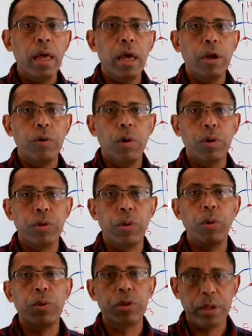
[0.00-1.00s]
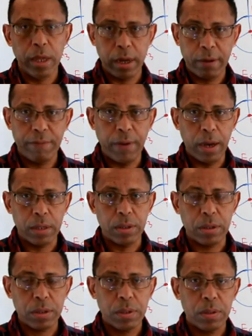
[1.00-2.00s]
and also steric
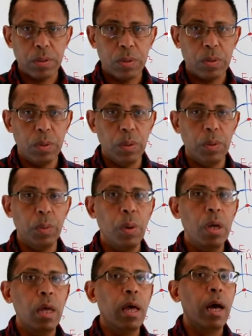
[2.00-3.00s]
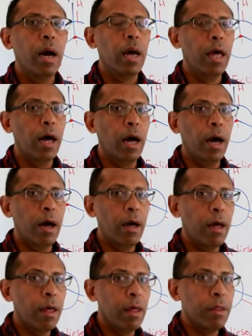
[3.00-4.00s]
factors. So
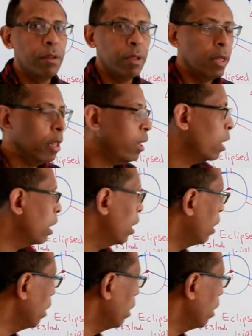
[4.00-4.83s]
the